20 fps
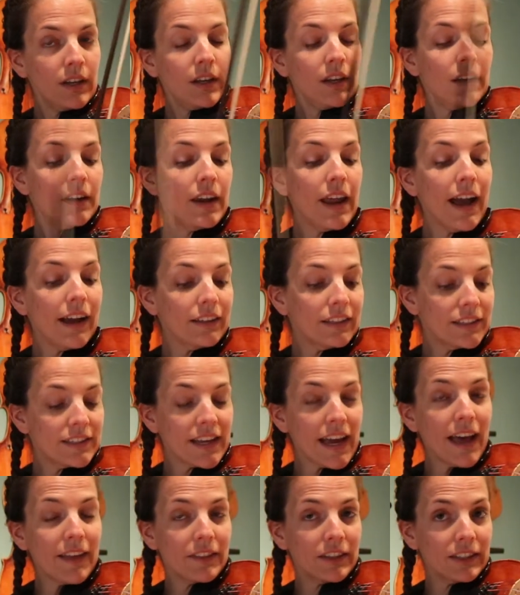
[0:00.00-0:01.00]
Now let's
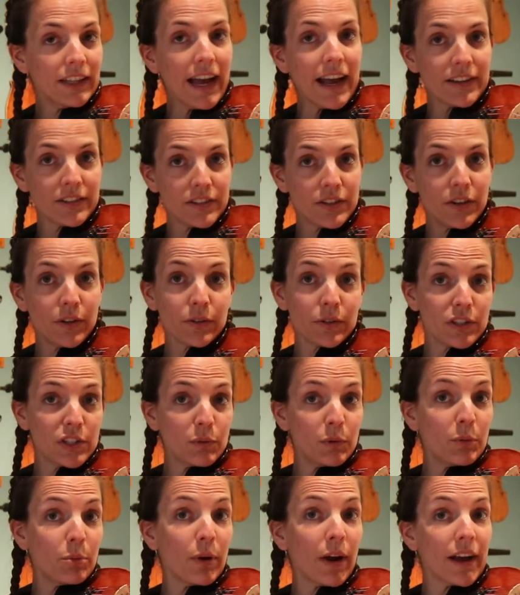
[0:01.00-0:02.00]
add the last note so
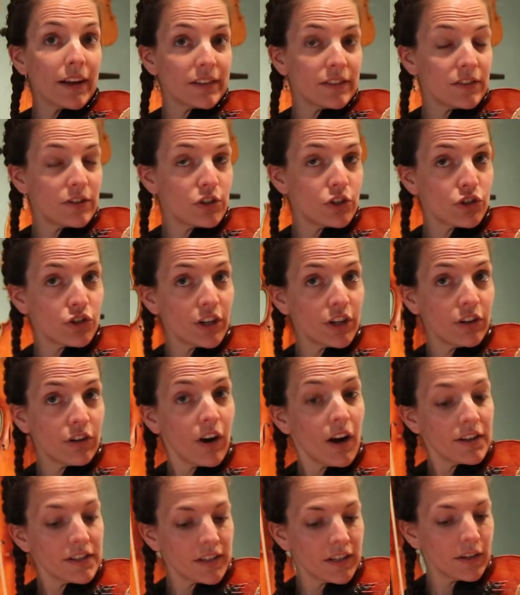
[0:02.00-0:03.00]
we practice the string
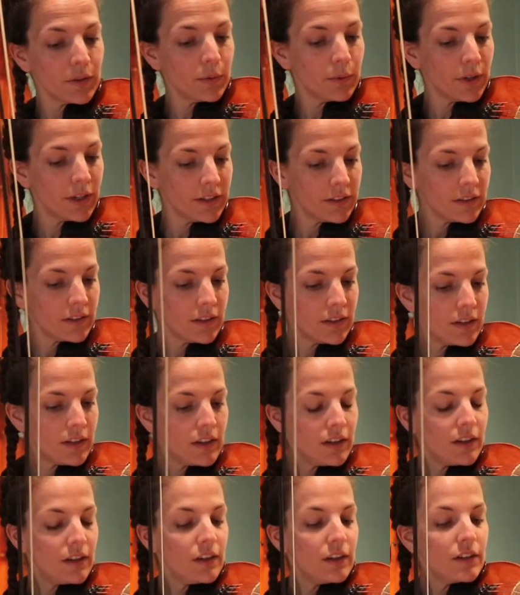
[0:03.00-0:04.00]
crossing. 1,
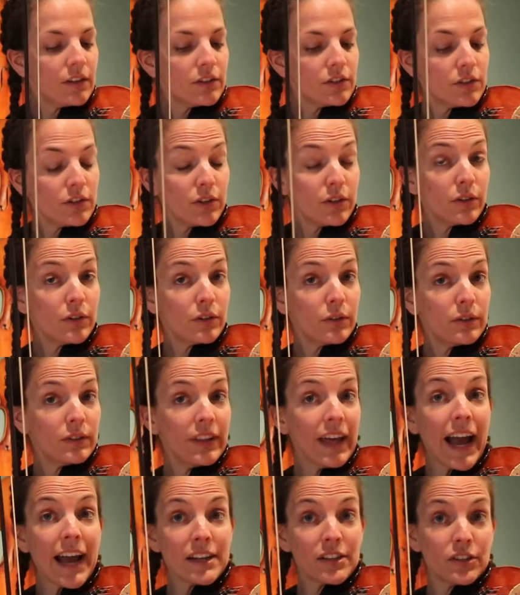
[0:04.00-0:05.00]
2,
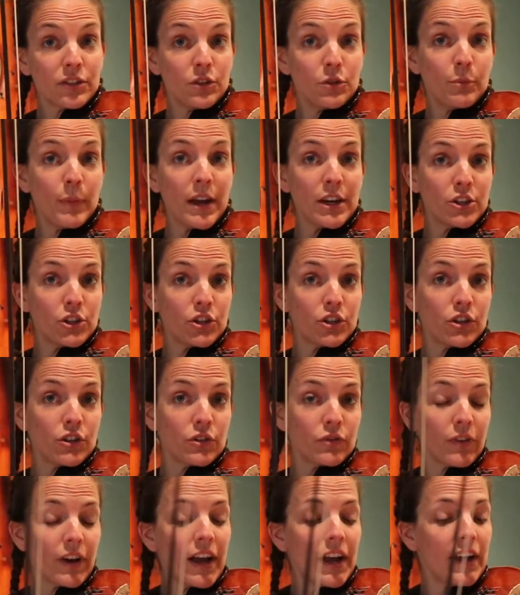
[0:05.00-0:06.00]
last 2
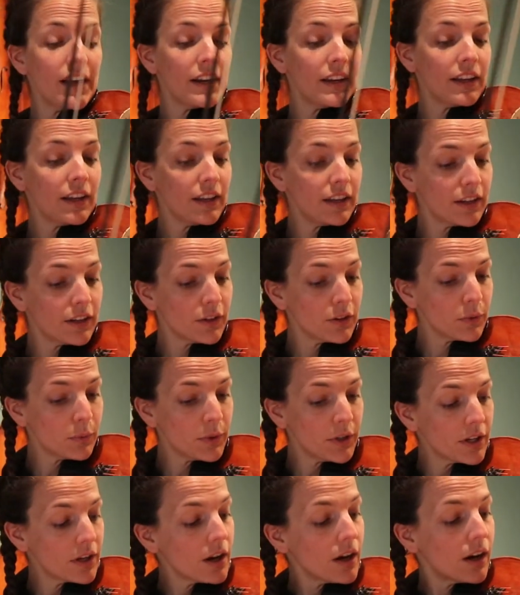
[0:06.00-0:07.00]
measures, ready, here
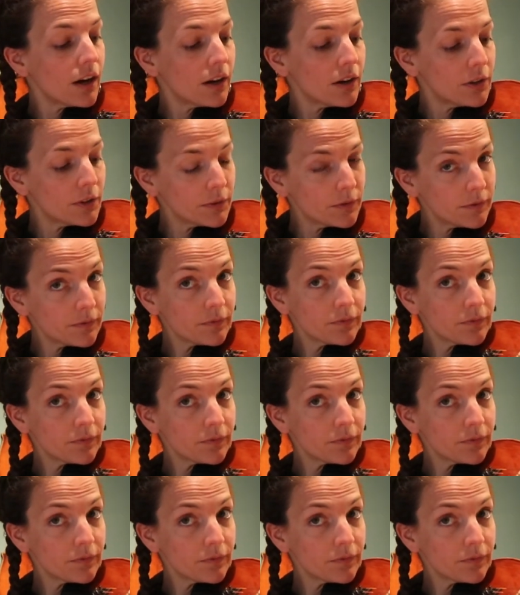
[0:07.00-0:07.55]
we go.